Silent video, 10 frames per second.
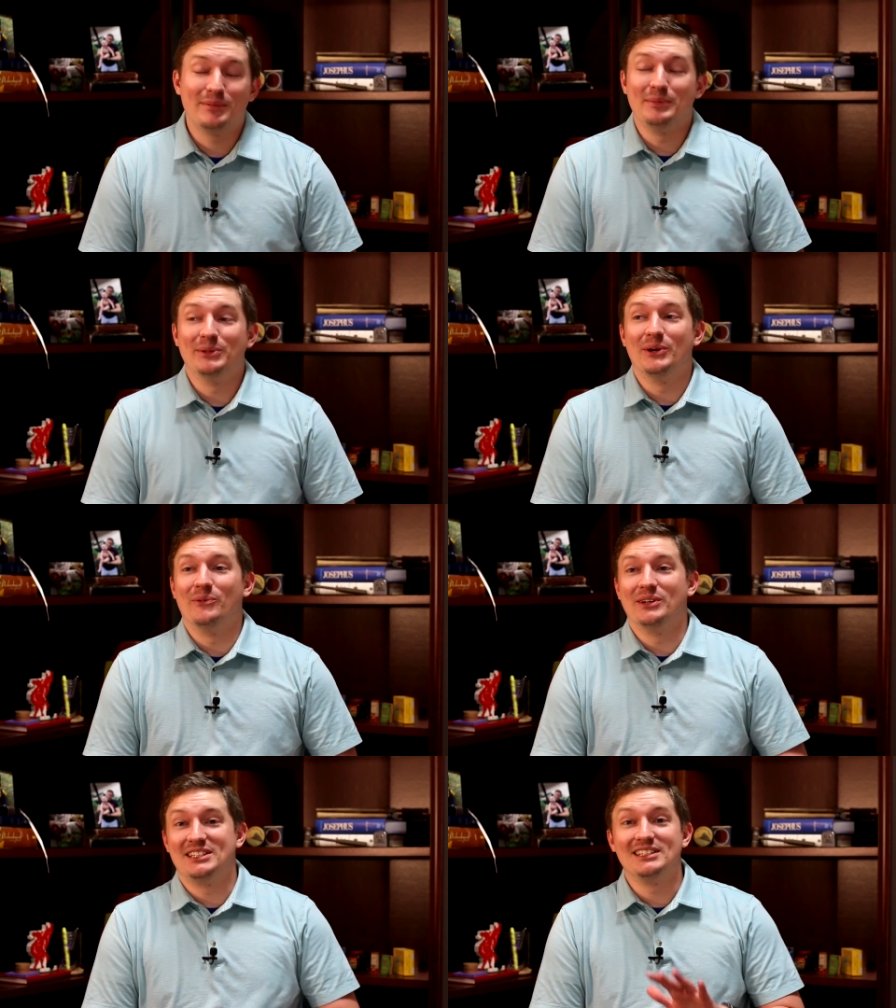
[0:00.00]
People
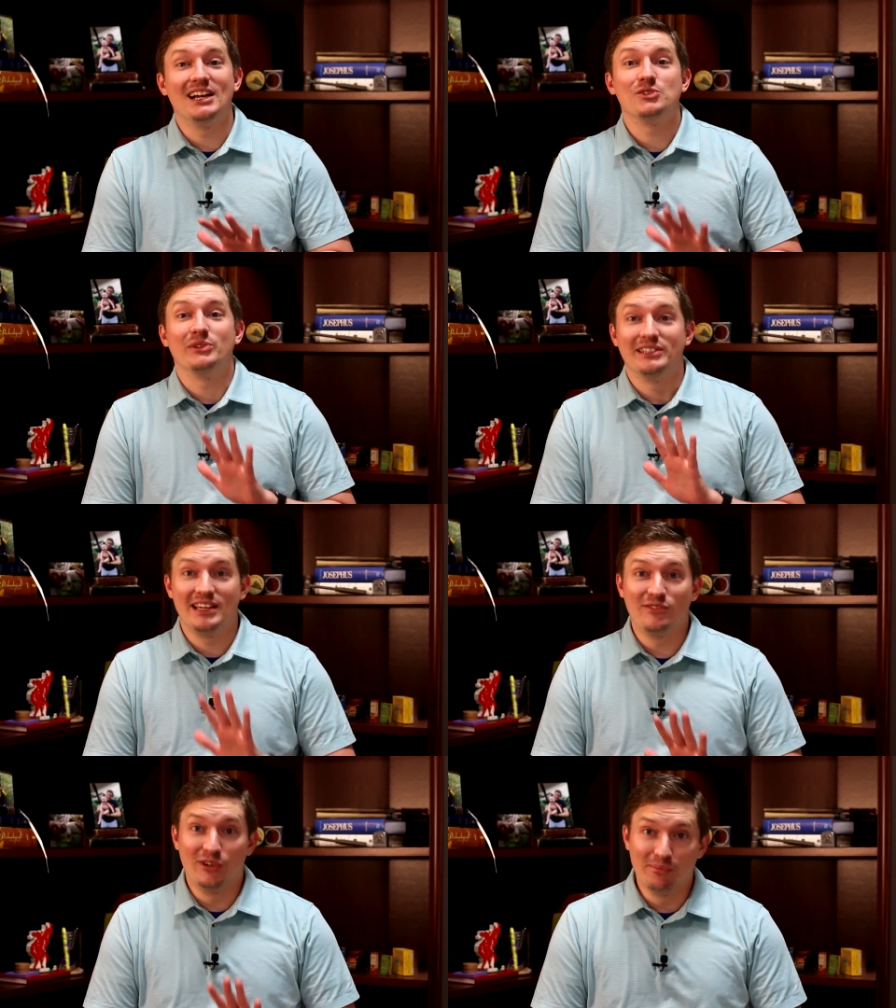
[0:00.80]
don't want to touch with a
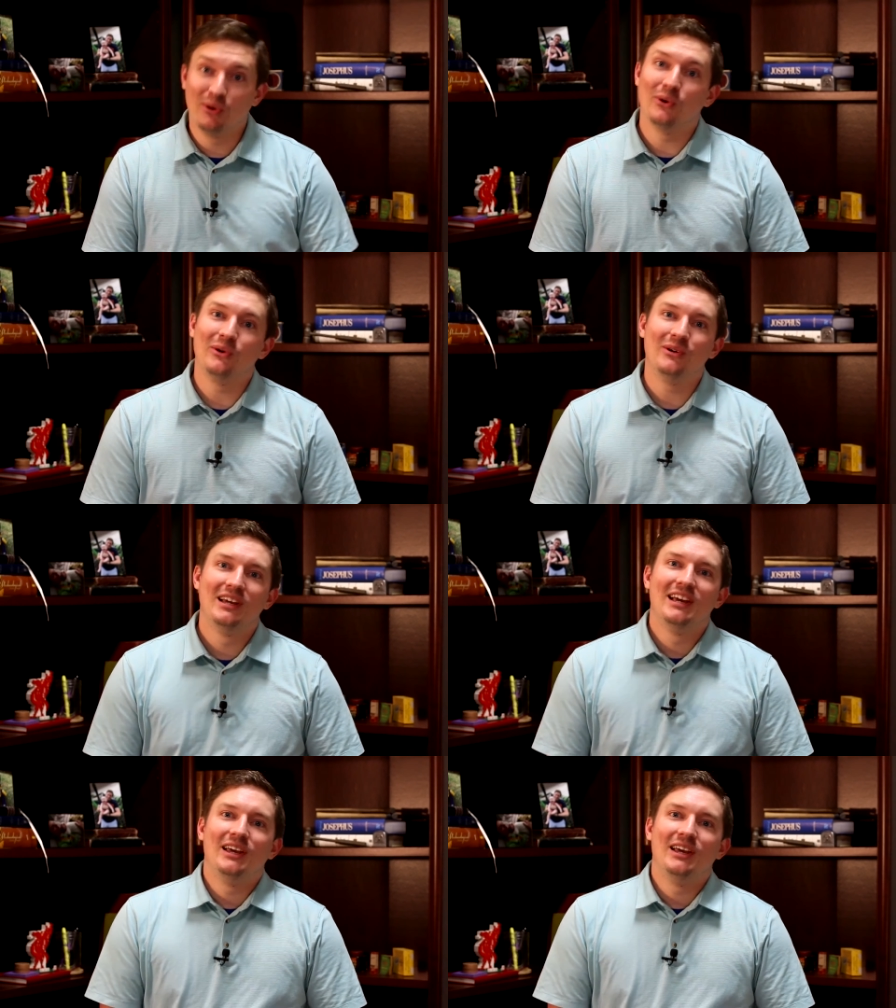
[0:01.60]
10-foot pole.